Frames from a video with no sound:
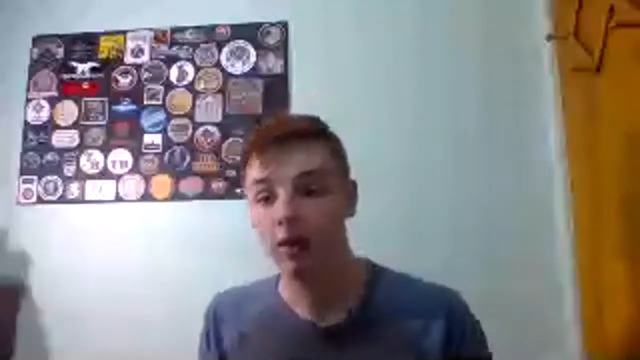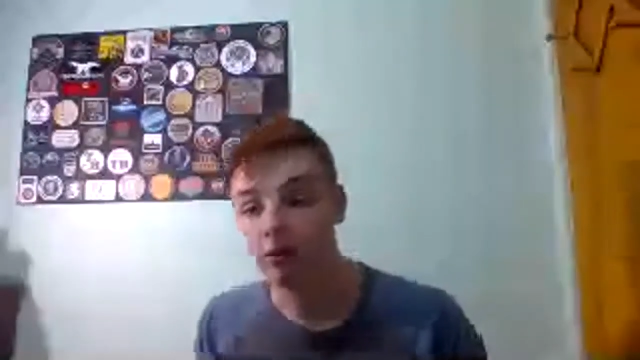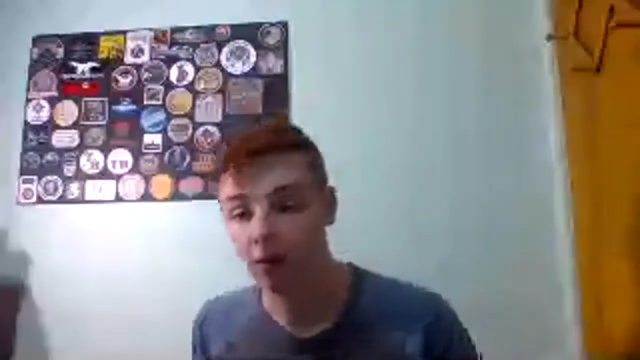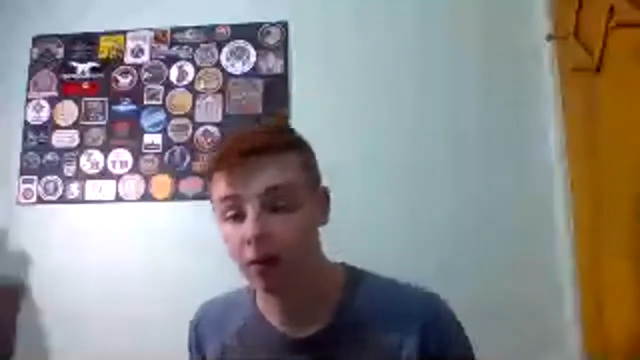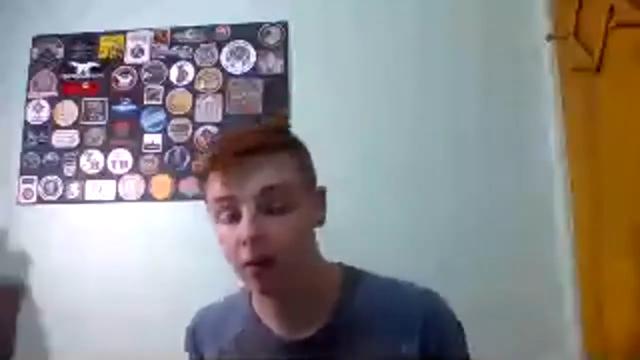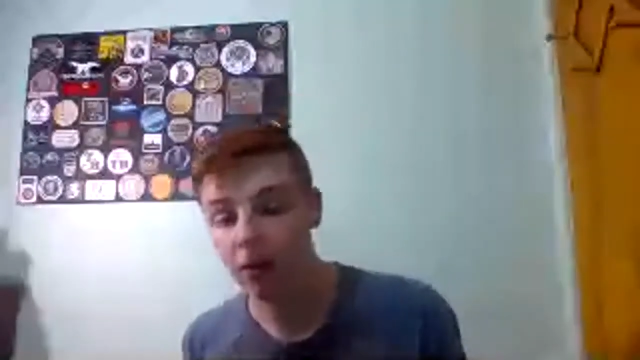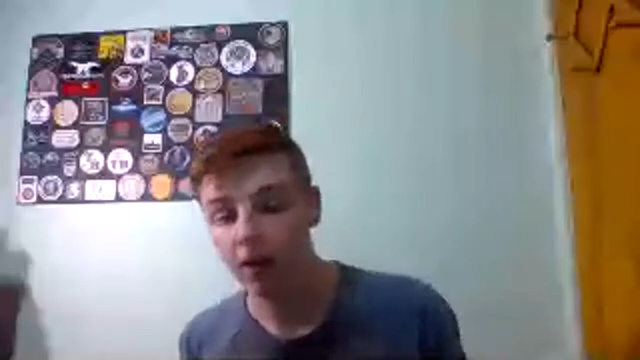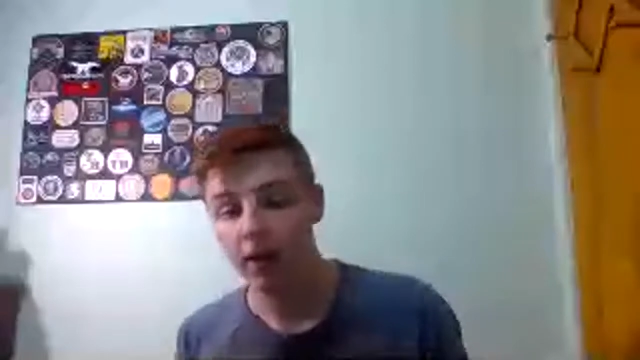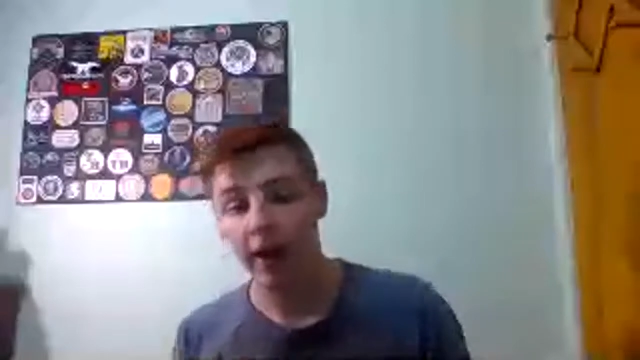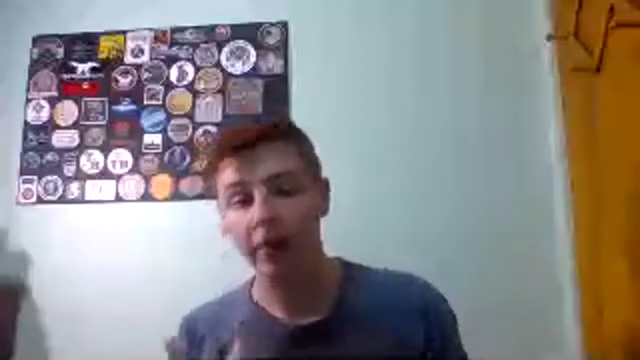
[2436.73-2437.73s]
So
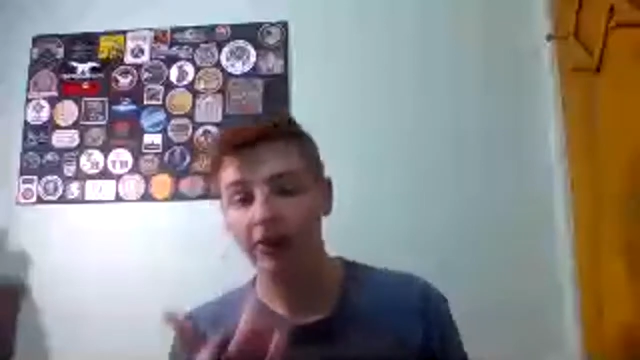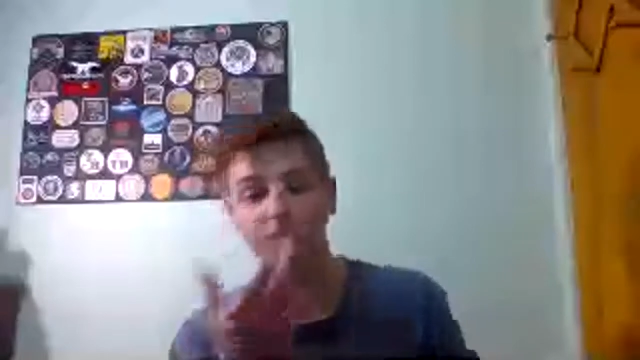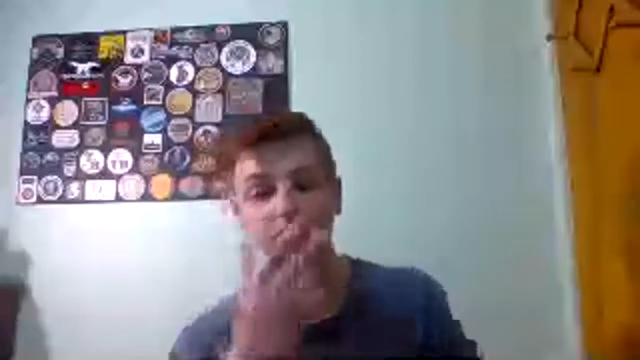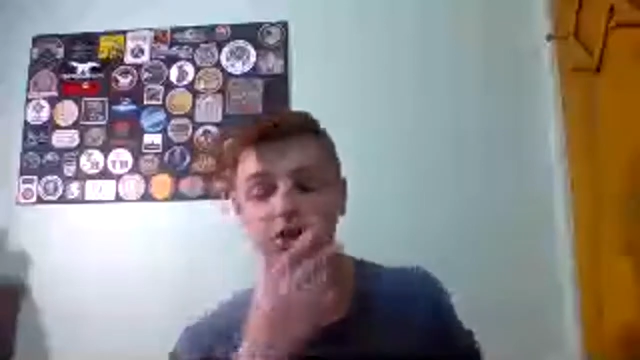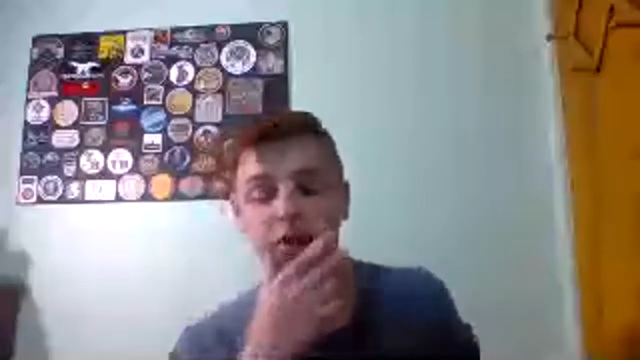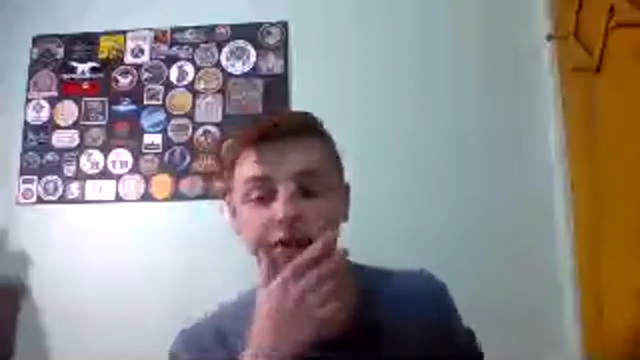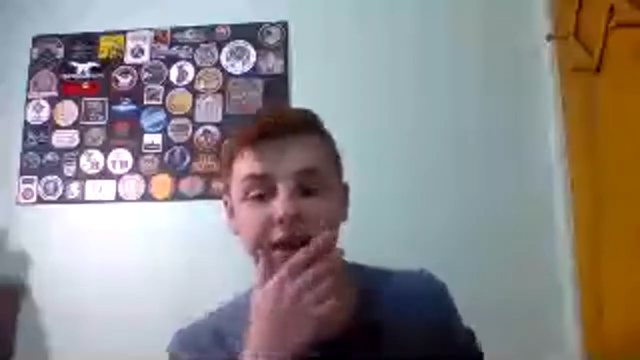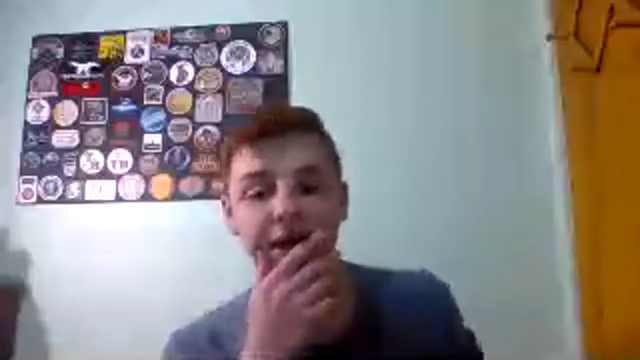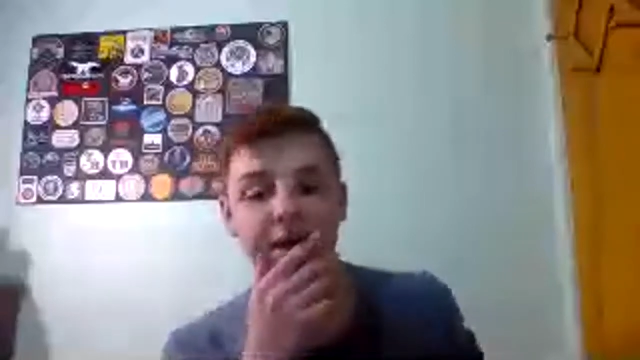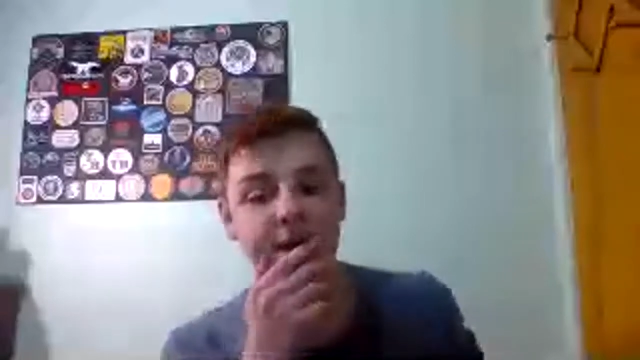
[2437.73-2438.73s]
I wasn't sure if
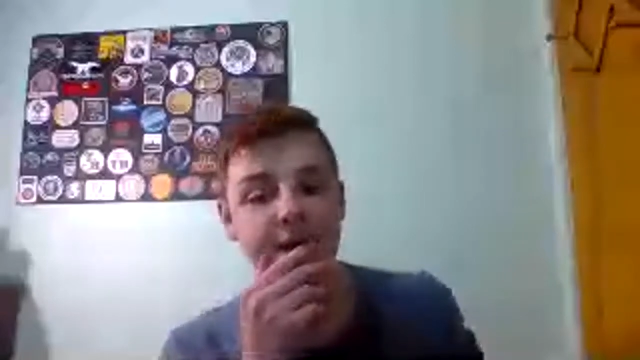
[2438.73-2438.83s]
that